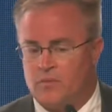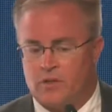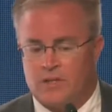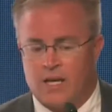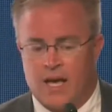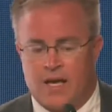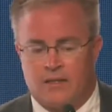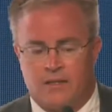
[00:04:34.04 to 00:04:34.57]

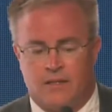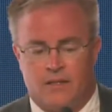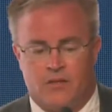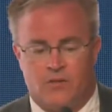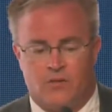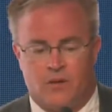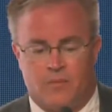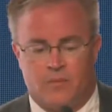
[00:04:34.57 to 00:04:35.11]
multocida,
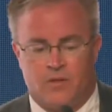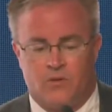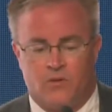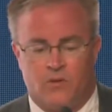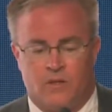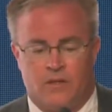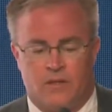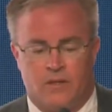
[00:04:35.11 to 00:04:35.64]
Strep
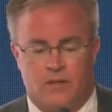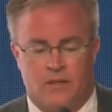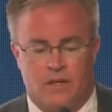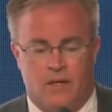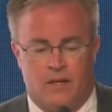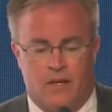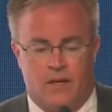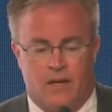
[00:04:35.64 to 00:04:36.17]
suis,
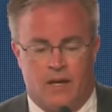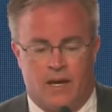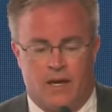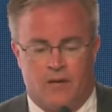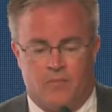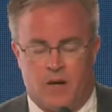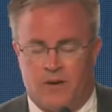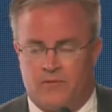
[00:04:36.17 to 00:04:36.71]

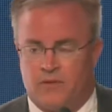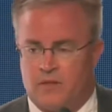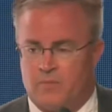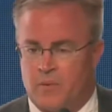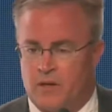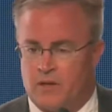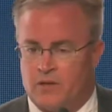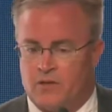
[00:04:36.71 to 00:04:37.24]
and Haemophilus
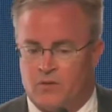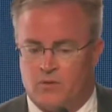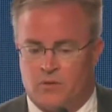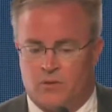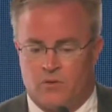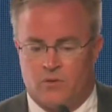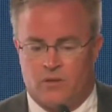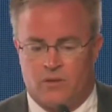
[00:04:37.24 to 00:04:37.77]

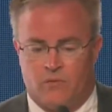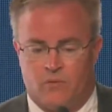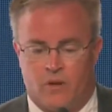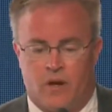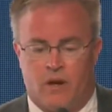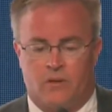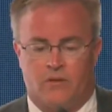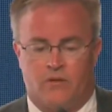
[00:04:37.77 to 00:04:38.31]
parasuis would
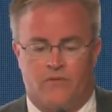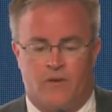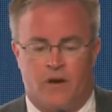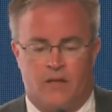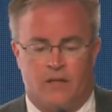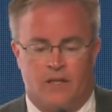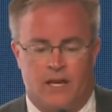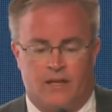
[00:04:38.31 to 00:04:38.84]
also
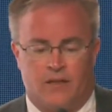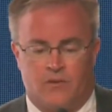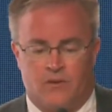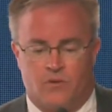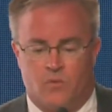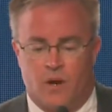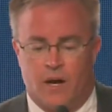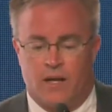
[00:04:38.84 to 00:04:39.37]
fall in line there
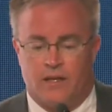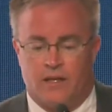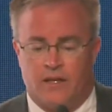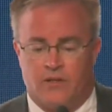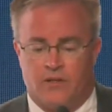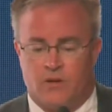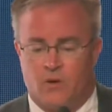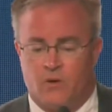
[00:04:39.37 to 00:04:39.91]
as well. And
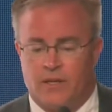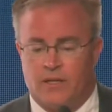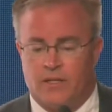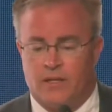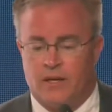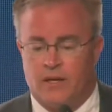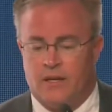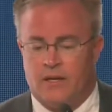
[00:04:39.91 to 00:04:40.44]
there's
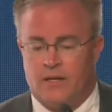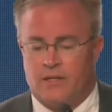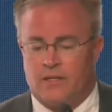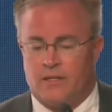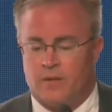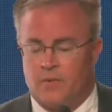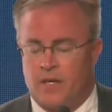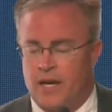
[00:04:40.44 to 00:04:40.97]
always
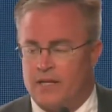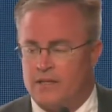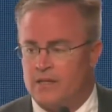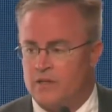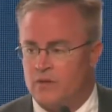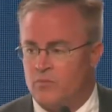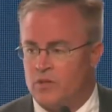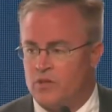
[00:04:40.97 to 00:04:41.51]
some
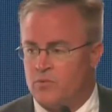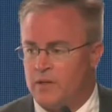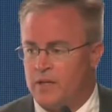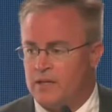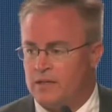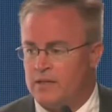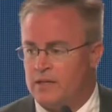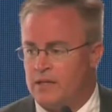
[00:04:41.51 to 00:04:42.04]
cases in which we
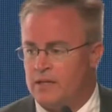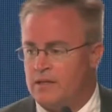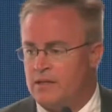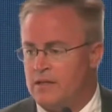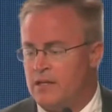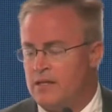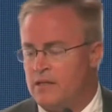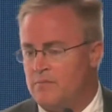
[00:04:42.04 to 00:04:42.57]
can see
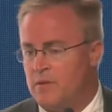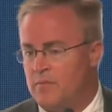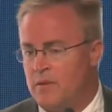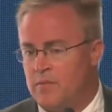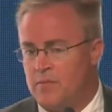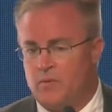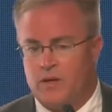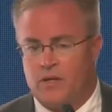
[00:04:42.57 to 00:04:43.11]
disease, but
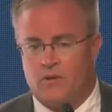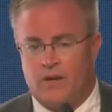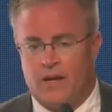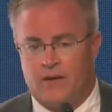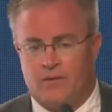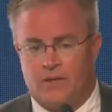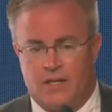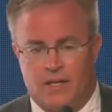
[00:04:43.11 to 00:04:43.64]
maybe we don't
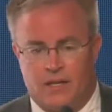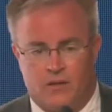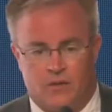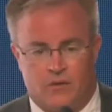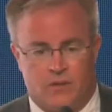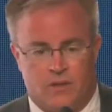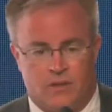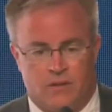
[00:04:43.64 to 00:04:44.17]
have a
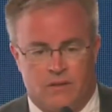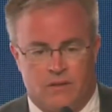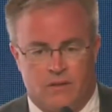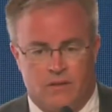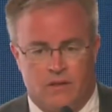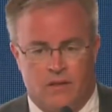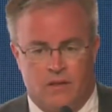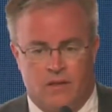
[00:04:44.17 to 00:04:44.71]
diagnosis,
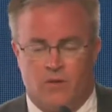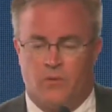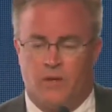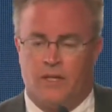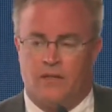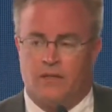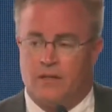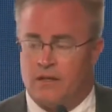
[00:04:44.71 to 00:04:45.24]
or we
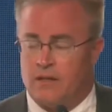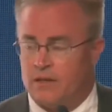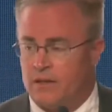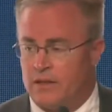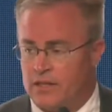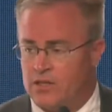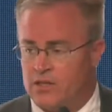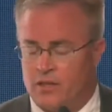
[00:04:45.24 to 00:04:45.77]
can see the
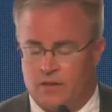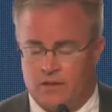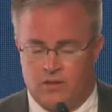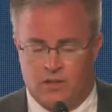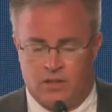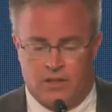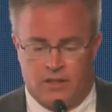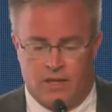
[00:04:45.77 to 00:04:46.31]
lesion, I
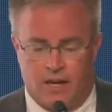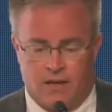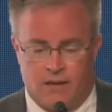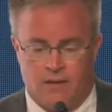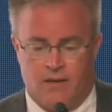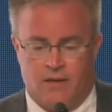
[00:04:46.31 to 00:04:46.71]
should say.